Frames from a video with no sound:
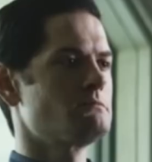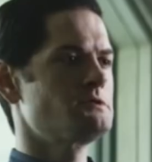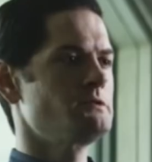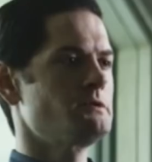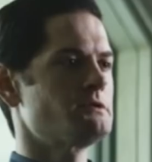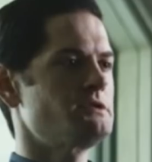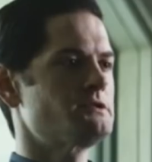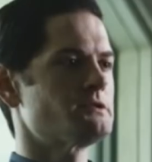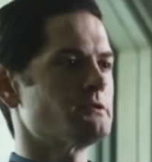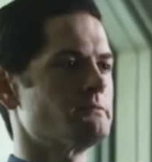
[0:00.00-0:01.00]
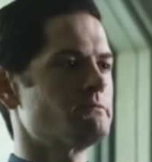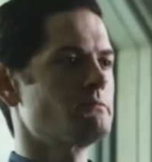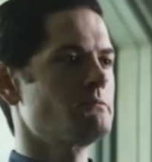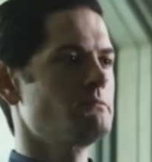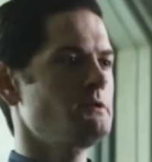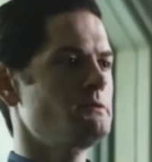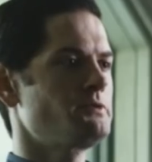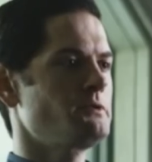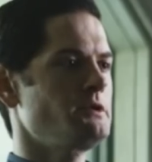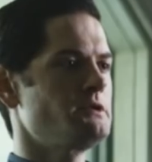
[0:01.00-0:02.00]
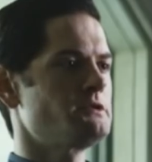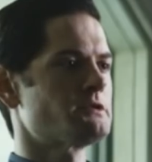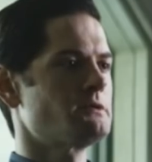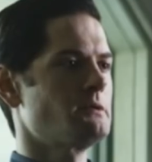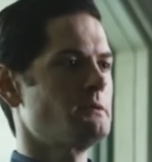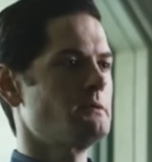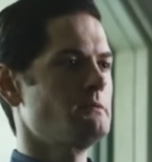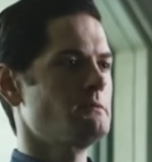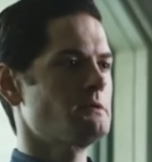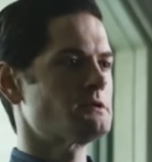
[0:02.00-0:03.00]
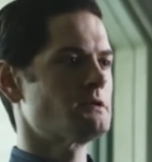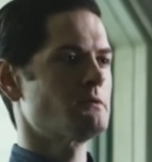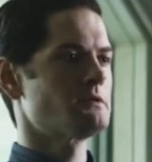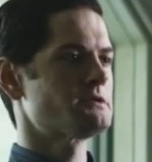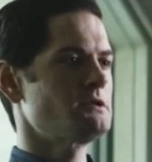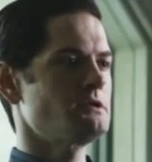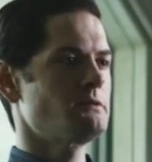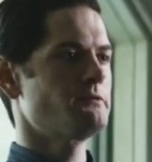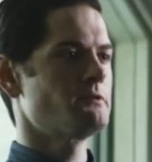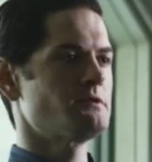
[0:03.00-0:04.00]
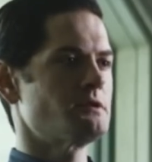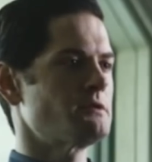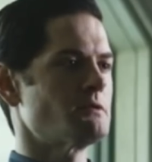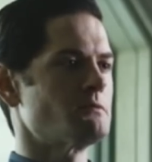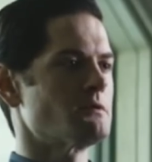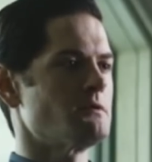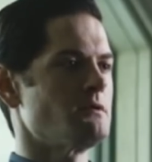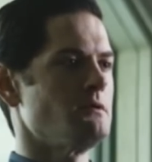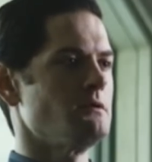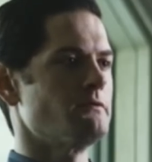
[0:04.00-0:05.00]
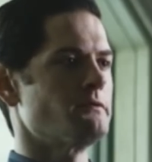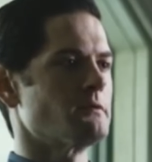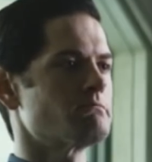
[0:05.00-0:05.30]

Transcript: Two men are dead, sir. Employees, that's not worth staying up for, then I'm not worthy of the uniform.